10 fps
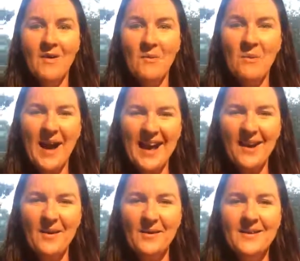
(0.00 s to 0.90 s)

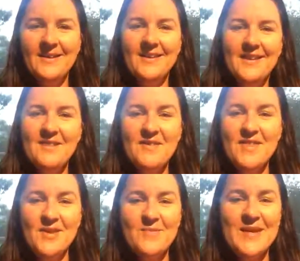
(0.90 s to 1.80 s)
Wow. Even
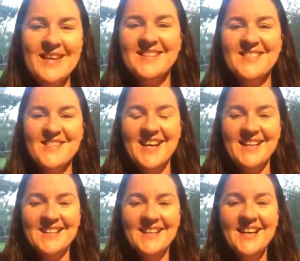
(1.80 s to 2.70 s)
Thermi can't do
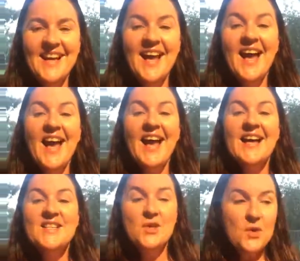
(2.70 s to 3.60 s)
that.
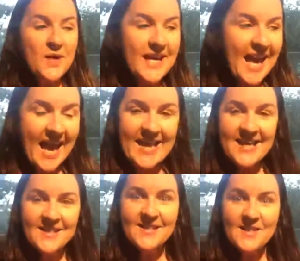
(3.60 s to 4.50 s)
To cook a cake
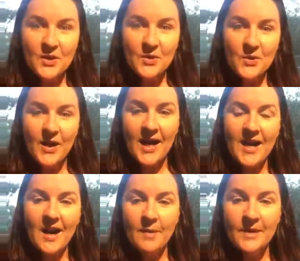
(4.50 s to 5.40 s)
in the slow cooker,
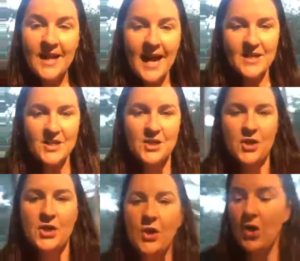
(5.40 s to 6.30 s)
I'm going to actually show you.